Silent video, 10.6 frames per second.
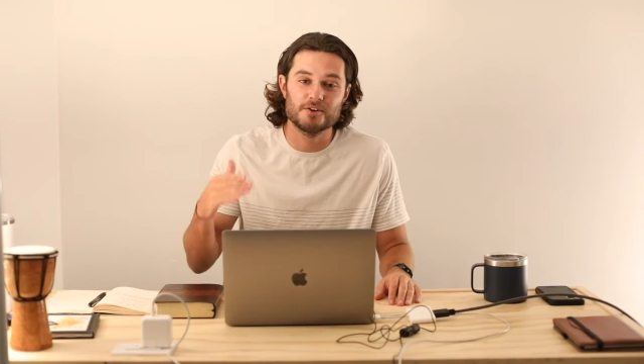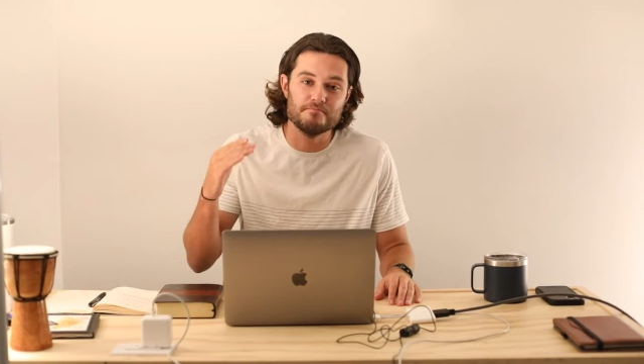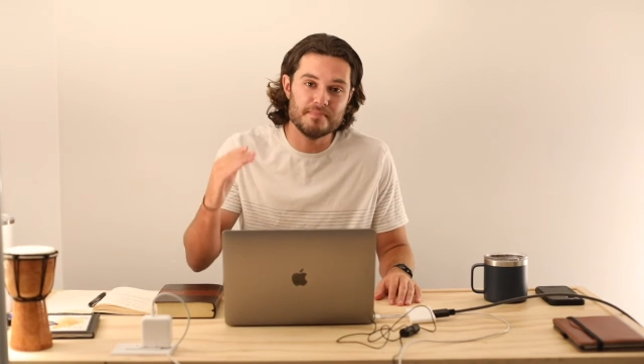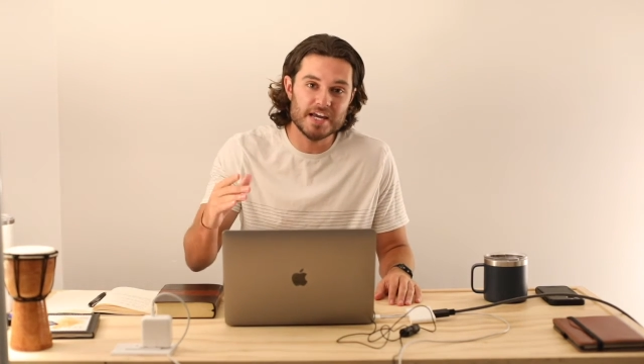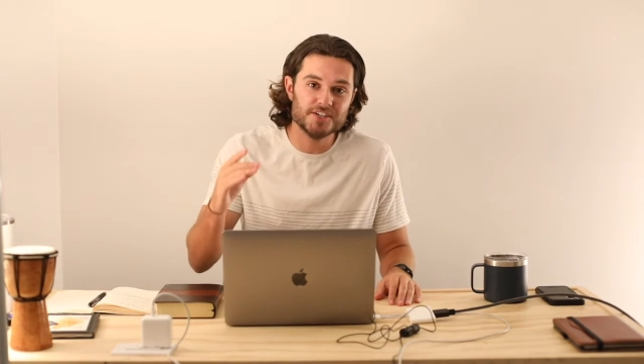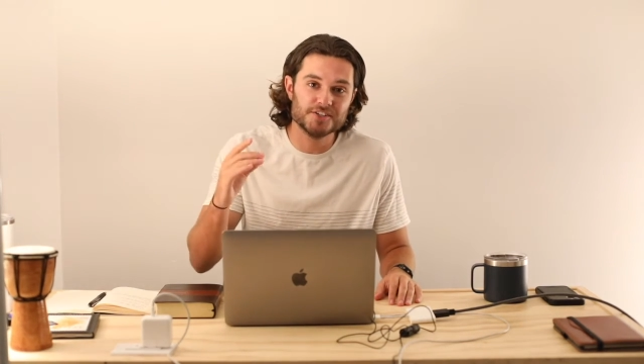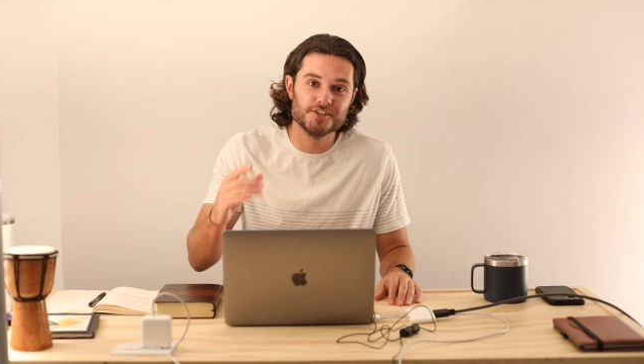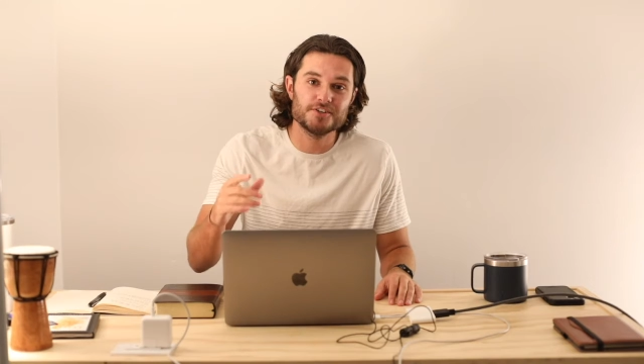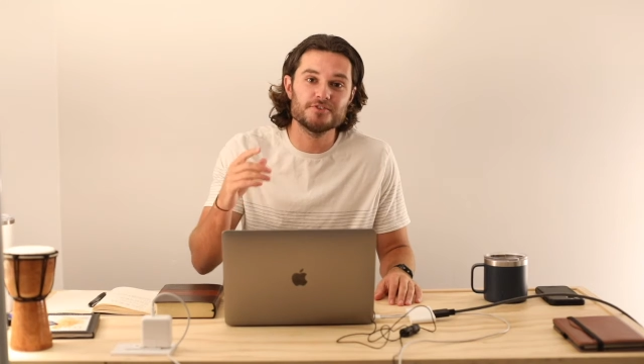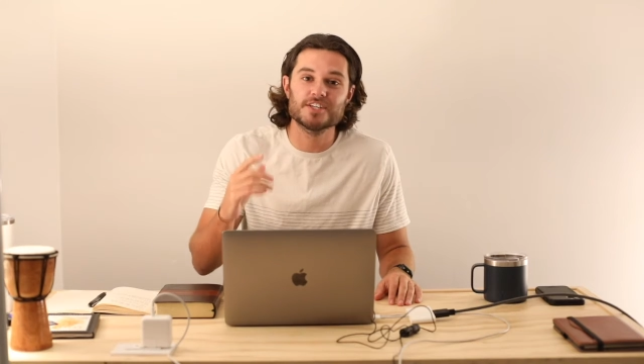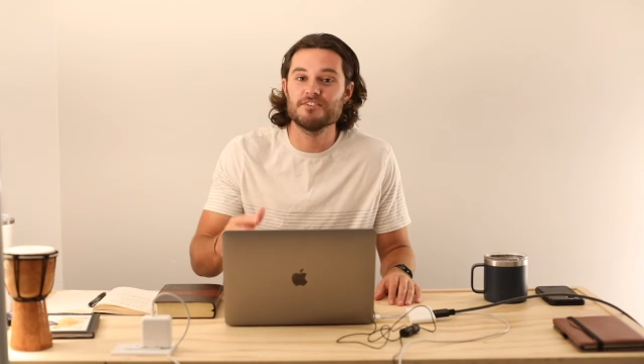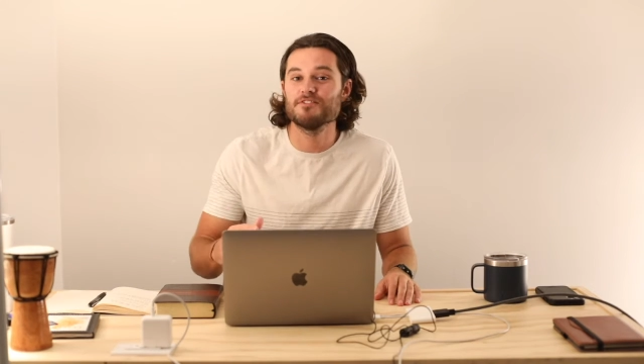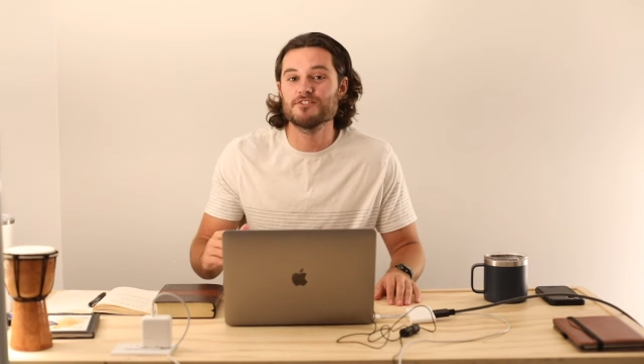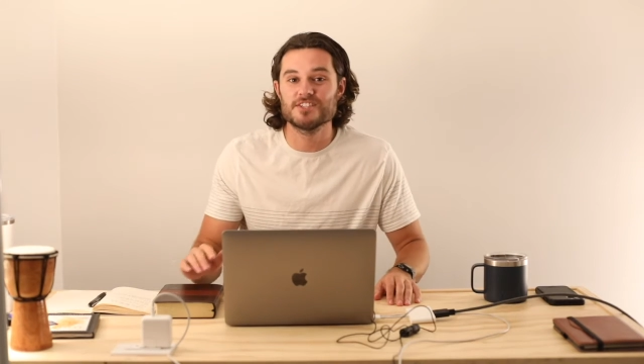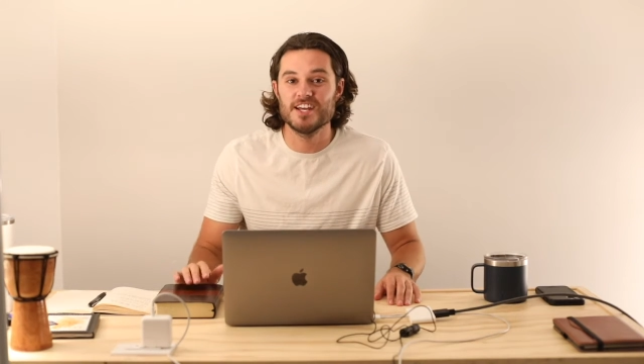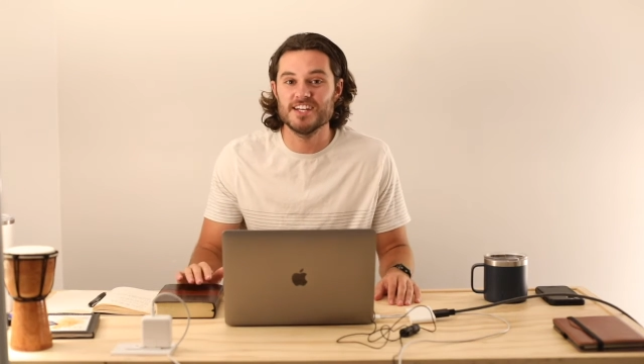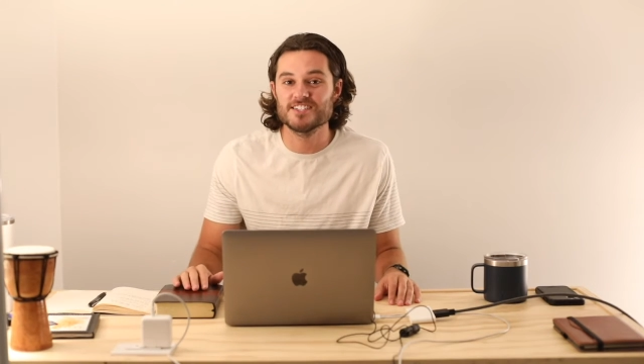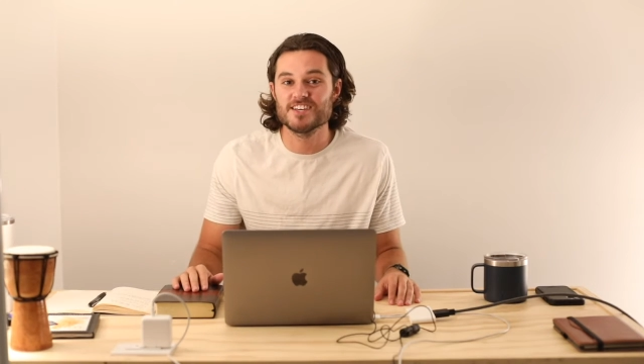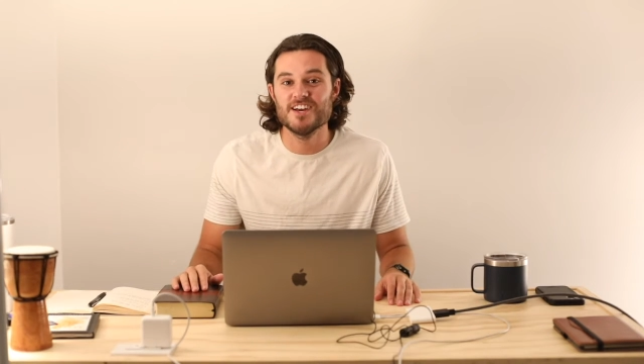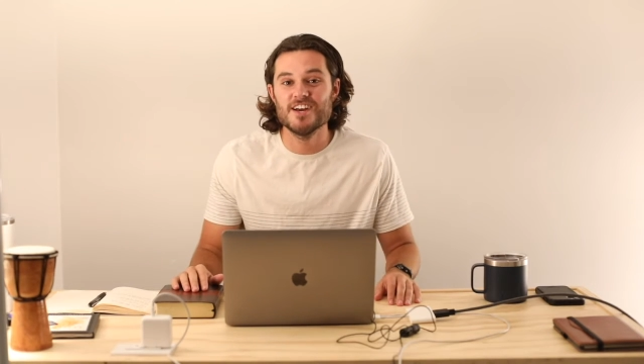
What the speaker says: So make sure you save those days